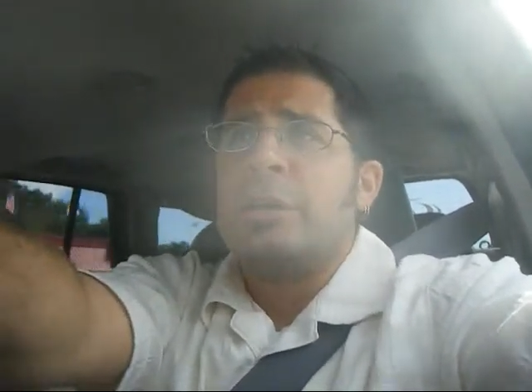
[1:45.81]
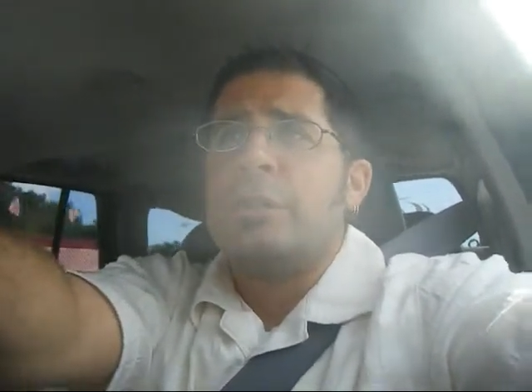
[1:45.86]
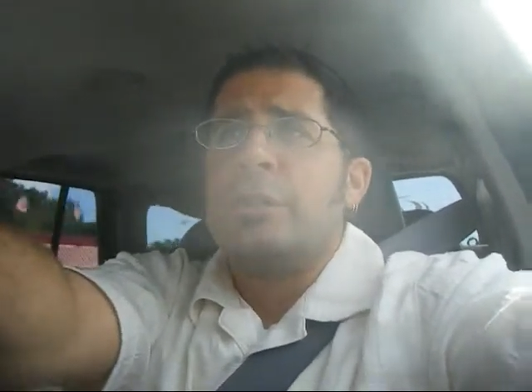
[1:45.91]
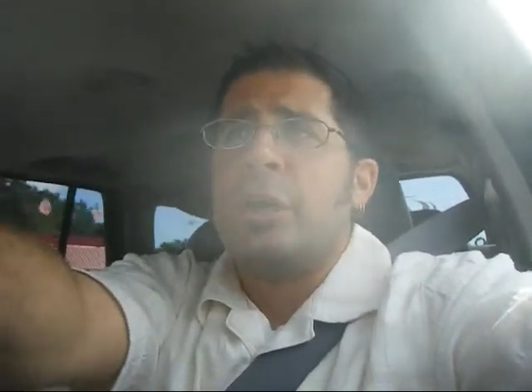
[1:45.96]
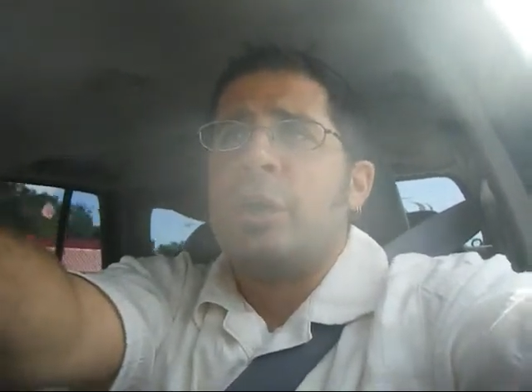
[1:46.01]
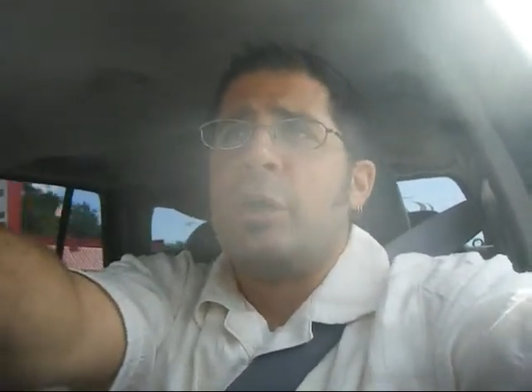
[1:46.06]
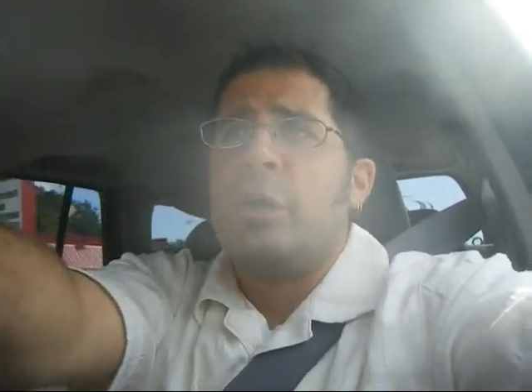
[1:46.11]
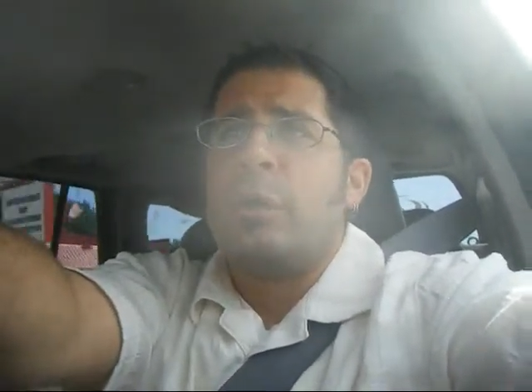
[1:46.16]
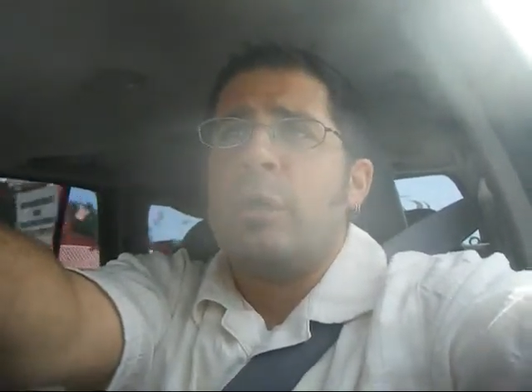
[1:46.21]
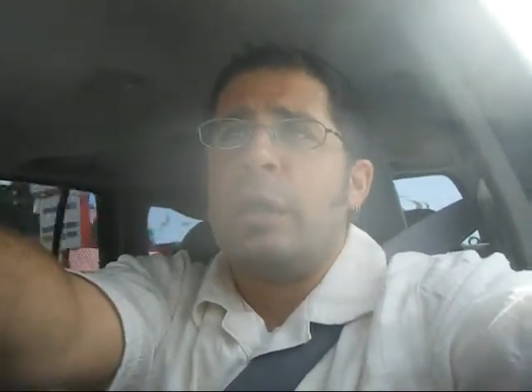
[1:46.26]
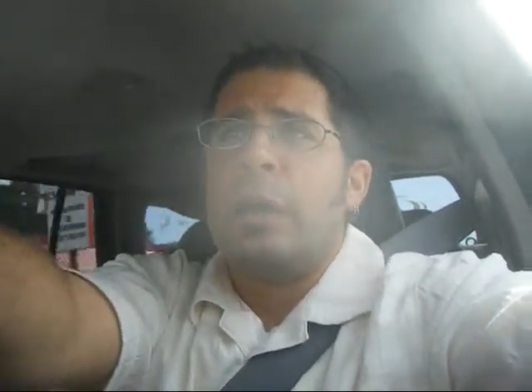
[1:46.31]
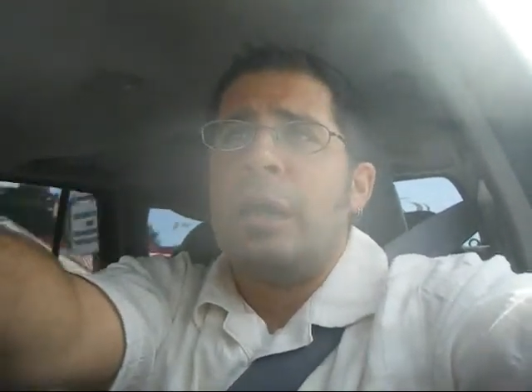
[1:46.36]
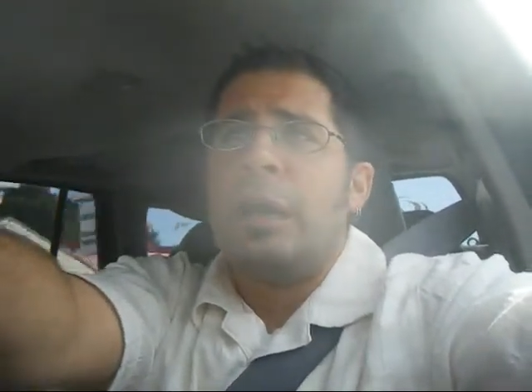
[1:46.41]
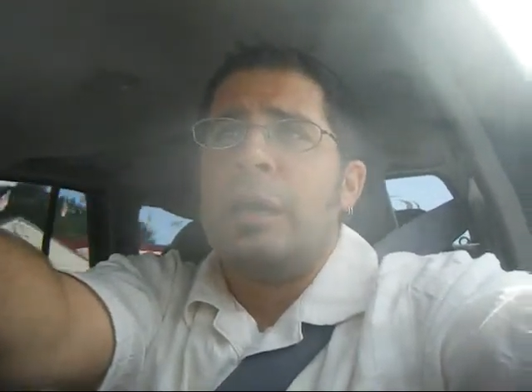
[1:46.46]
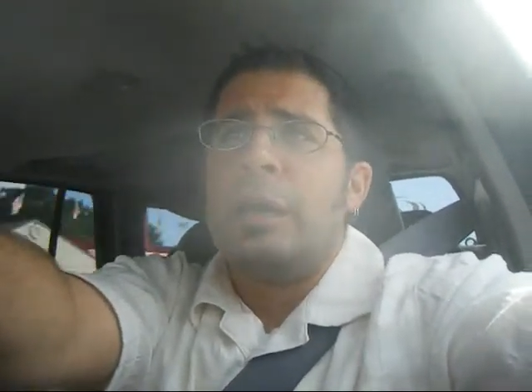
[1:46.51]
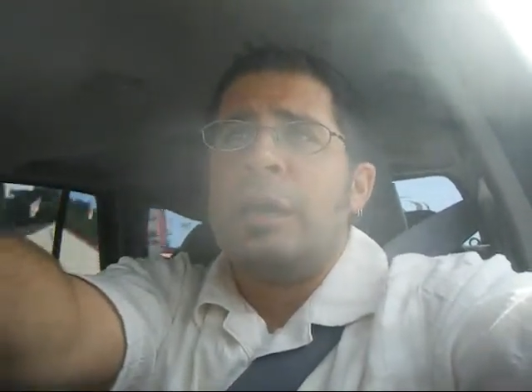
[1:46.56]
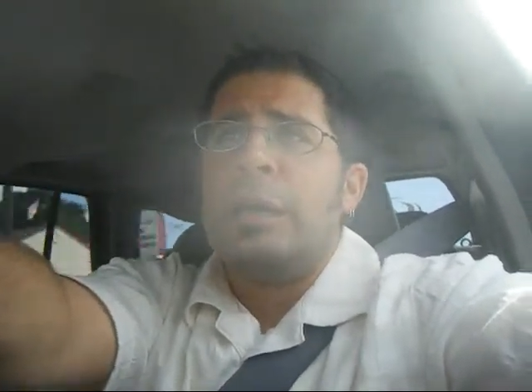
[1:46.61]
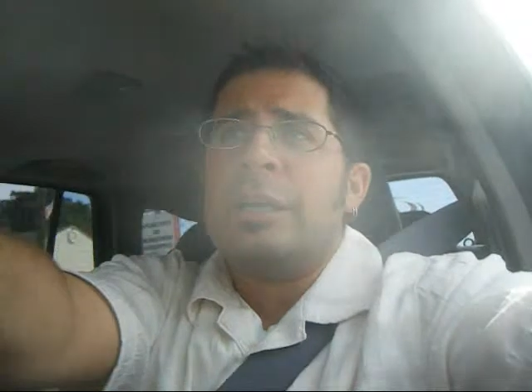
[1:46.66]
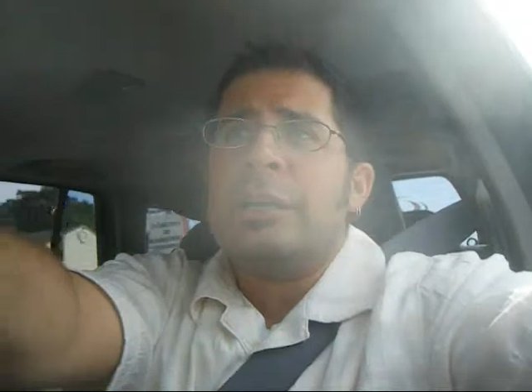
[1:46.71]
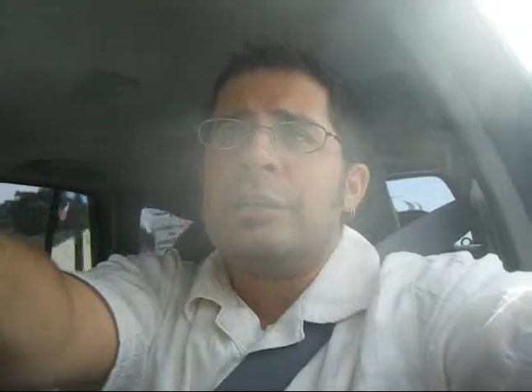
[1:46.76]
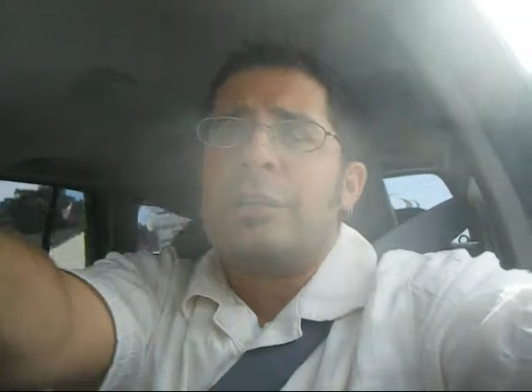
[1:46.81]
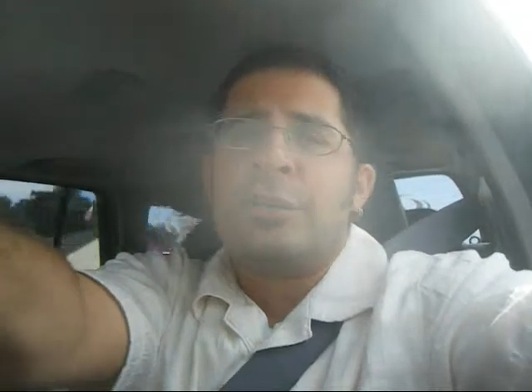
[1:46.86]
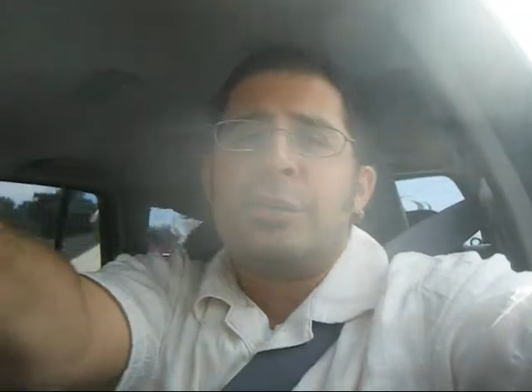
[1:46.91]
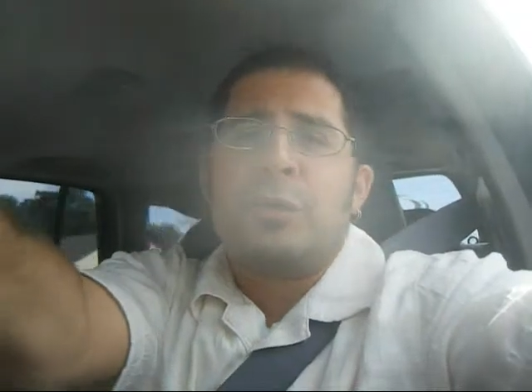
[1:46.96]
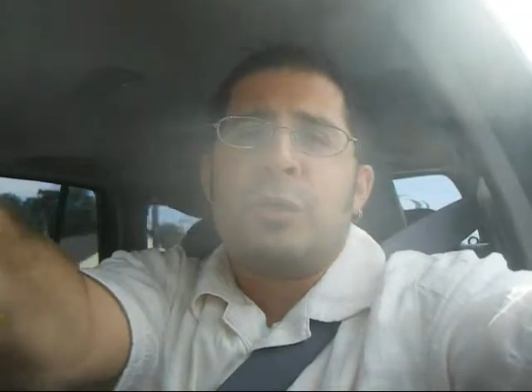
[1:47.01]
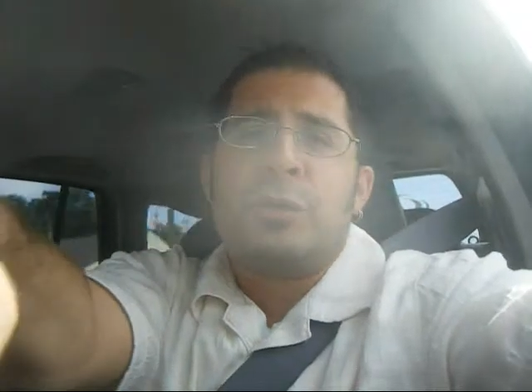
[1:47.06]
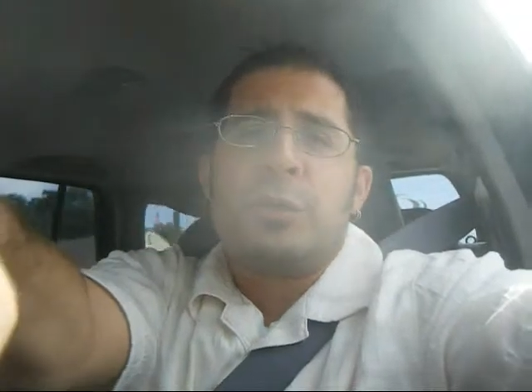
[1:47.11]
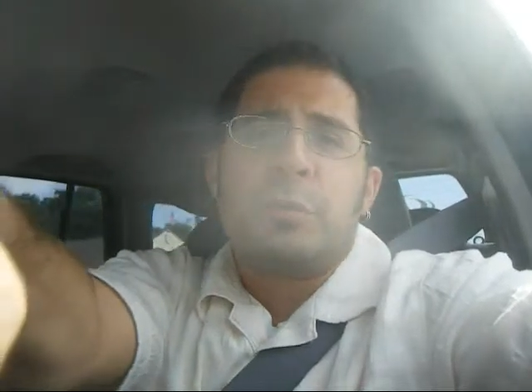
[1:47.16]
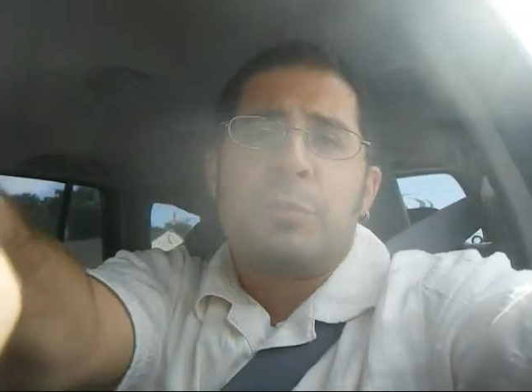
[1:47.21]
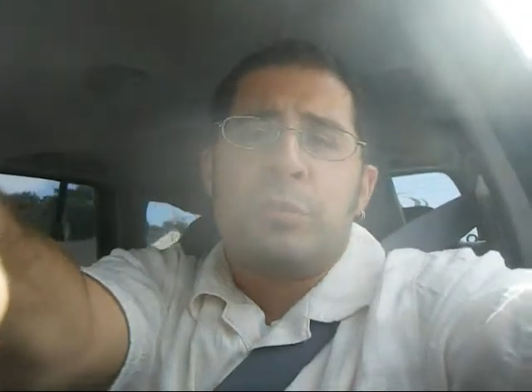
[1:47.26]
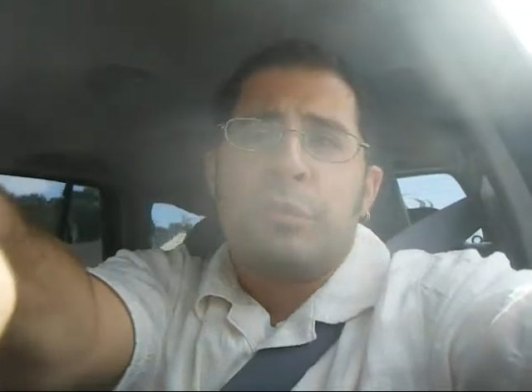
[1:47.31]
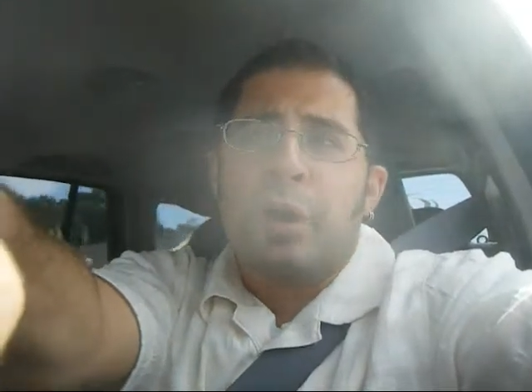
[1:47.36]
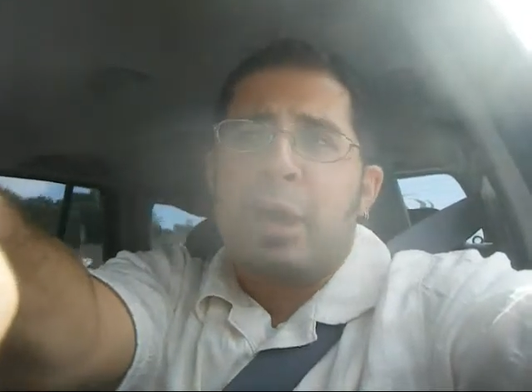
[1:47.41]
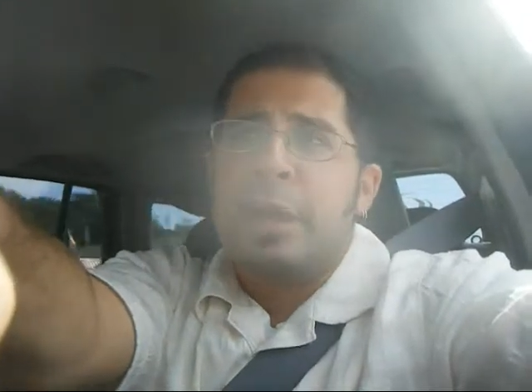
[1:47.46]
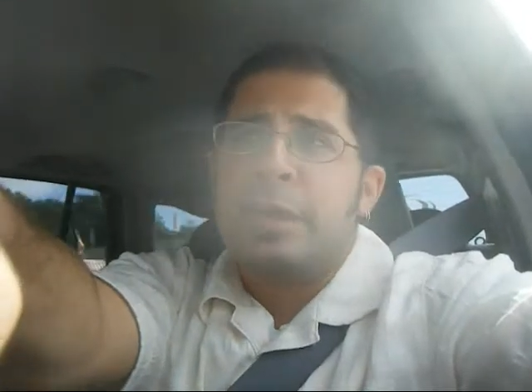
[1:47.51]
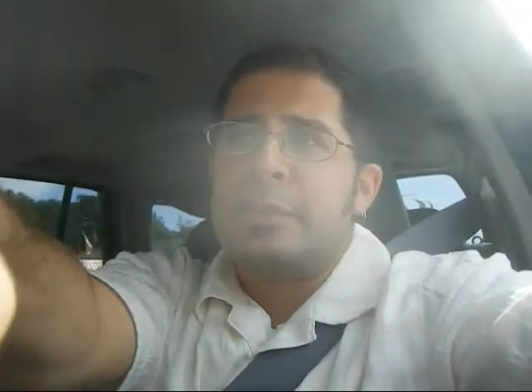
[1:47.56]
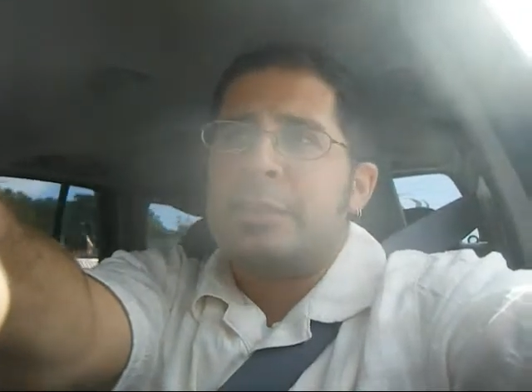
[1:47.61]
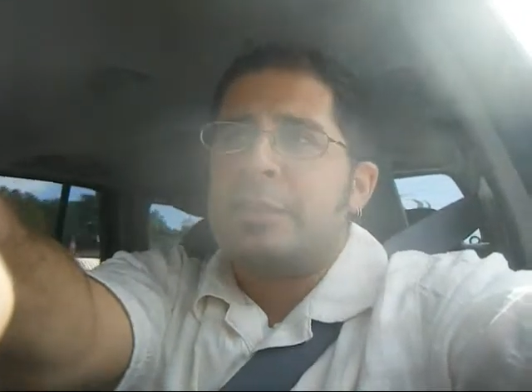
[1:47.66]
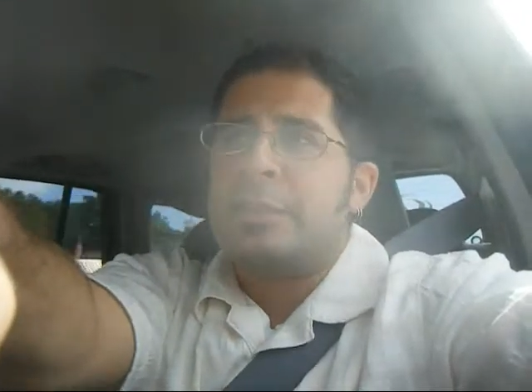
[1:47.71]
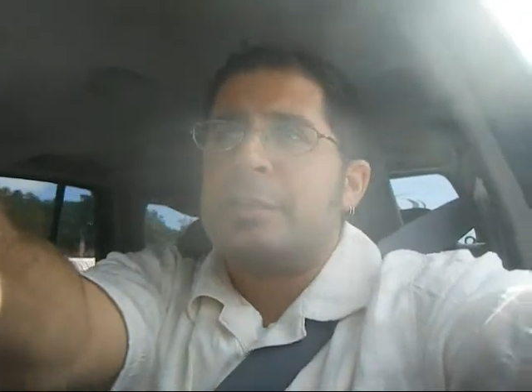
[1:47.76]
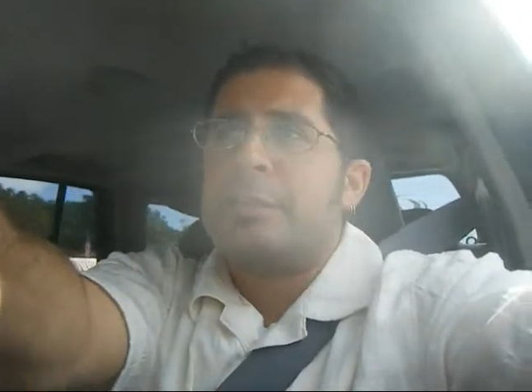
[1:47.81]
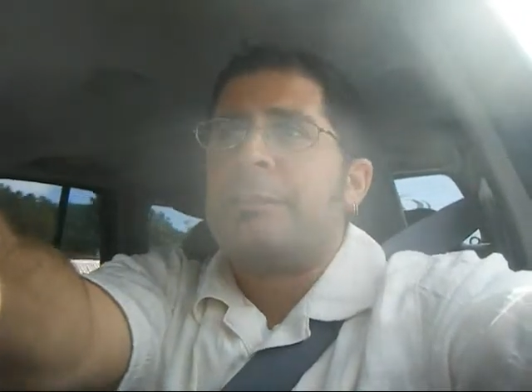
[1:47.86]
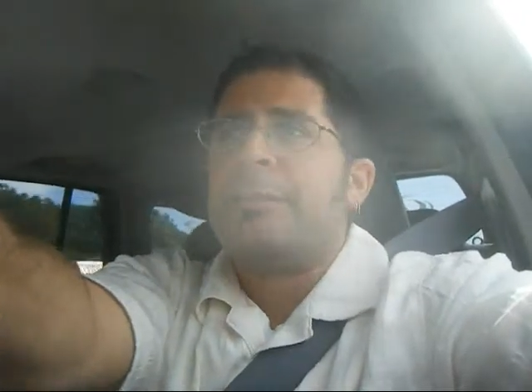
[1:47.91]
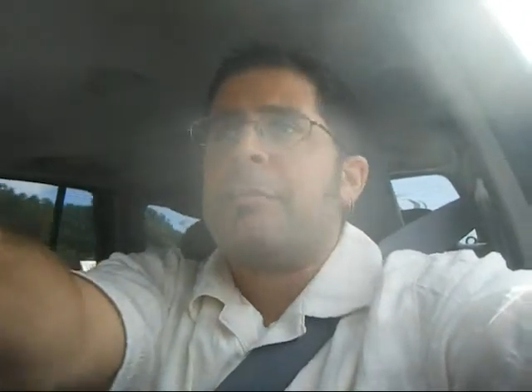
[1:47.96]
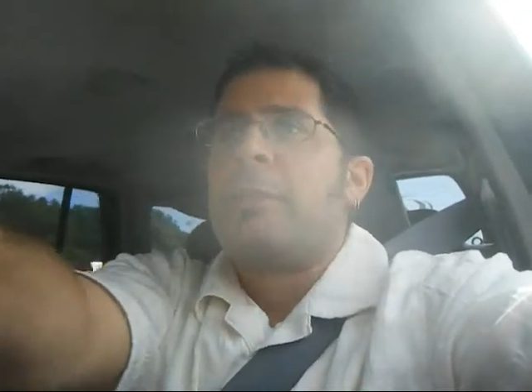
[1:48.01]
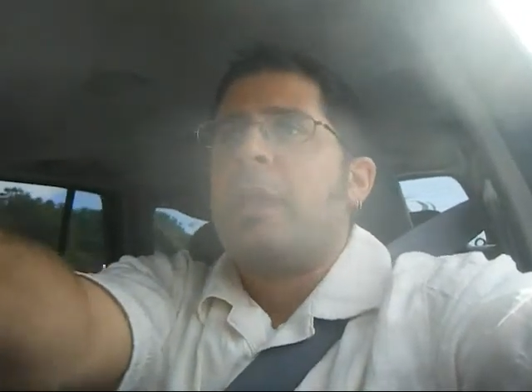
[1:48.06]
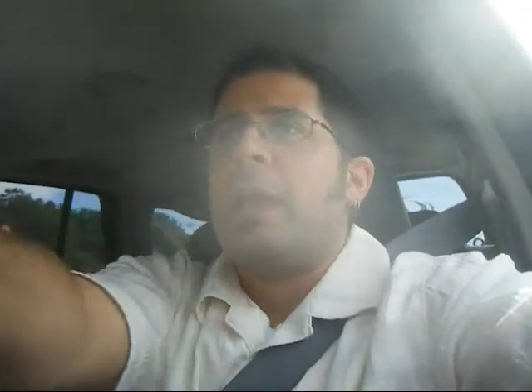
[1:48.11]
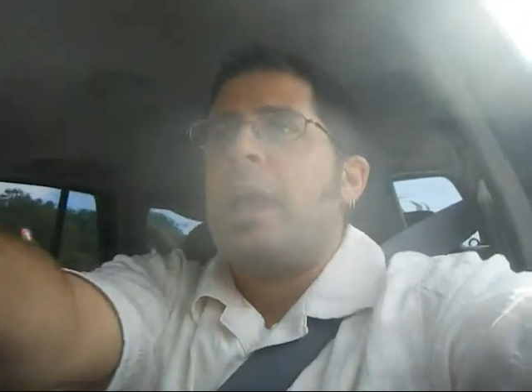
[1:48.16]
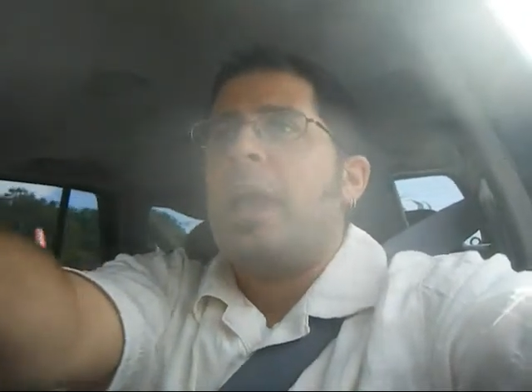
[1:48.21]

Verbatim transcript: So, uh, so there's no surprises.